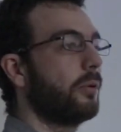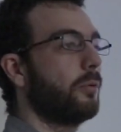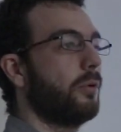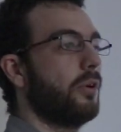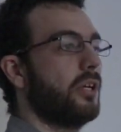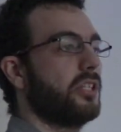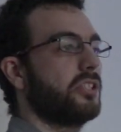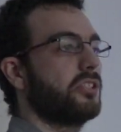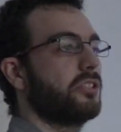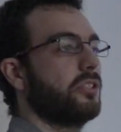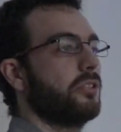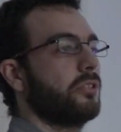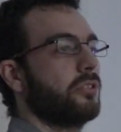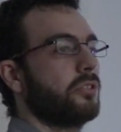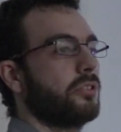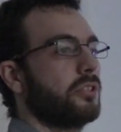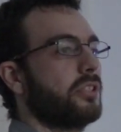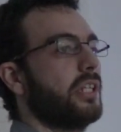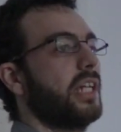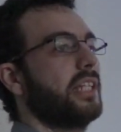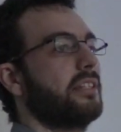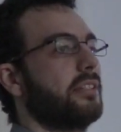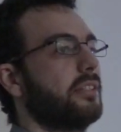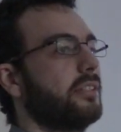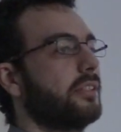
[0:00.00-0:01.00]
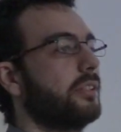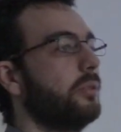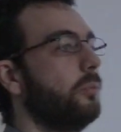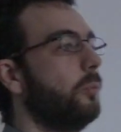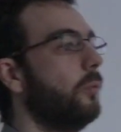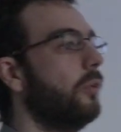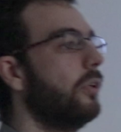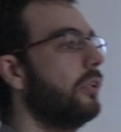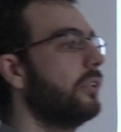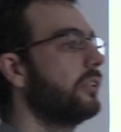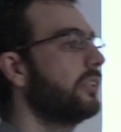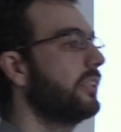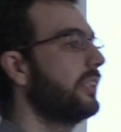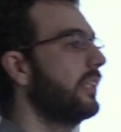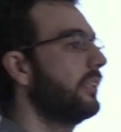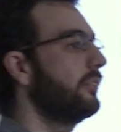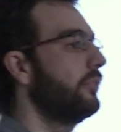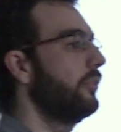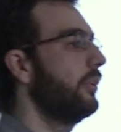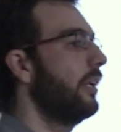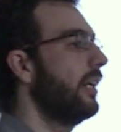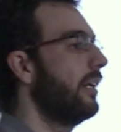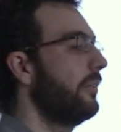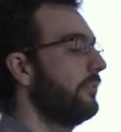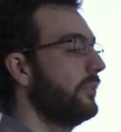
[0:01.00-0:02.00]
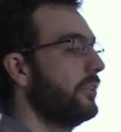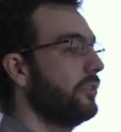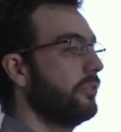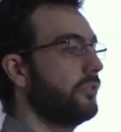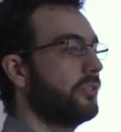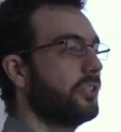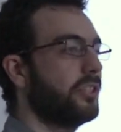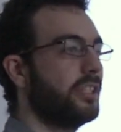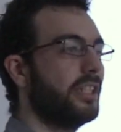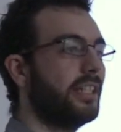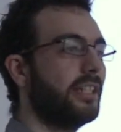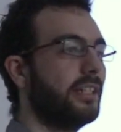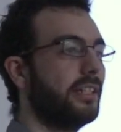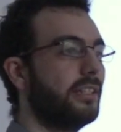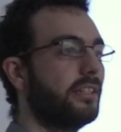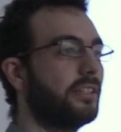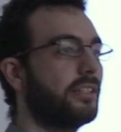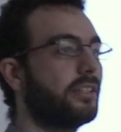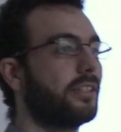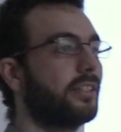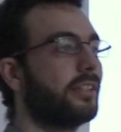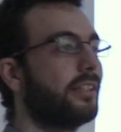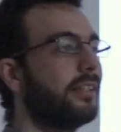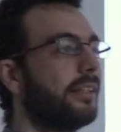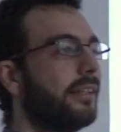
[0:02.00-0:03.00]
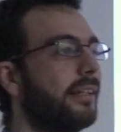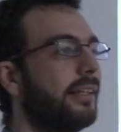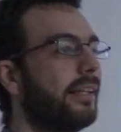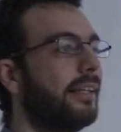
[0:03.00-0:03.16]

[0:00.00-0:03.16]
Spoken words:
questions such as the ones that you have in your sheets,